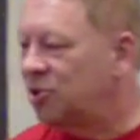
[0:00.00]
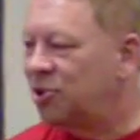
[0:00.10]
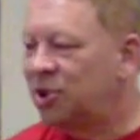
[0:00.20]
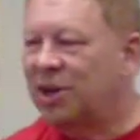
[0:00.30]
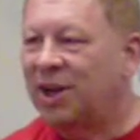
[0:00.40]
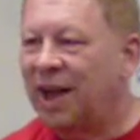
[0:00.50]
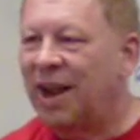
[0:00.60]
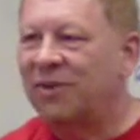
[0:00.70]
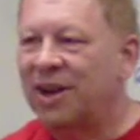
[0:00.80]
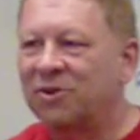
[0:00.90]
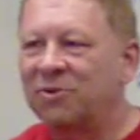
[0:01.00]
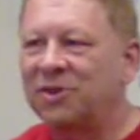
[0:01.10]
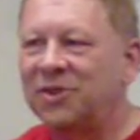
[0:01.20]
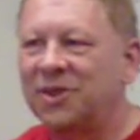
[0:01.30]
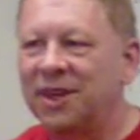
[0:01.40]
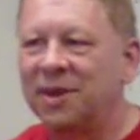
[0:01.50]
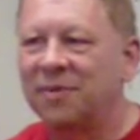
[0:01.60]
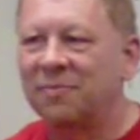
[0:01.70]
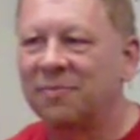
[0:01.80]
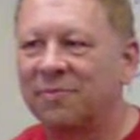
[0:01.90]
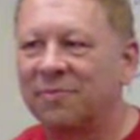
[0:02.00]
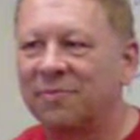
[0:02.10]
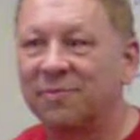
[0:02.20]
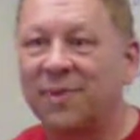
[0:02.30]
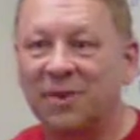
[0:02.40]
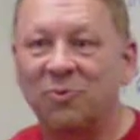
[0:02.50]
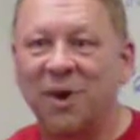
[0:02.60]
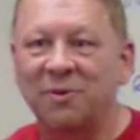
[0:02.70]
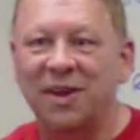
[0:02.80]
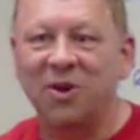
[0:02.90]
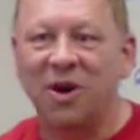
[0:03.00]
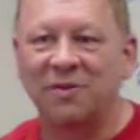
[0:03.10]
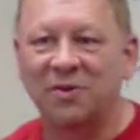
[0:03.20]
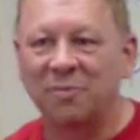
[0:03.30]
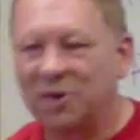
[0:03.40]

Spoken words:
took a lot of electricity. That's why it was giving off so much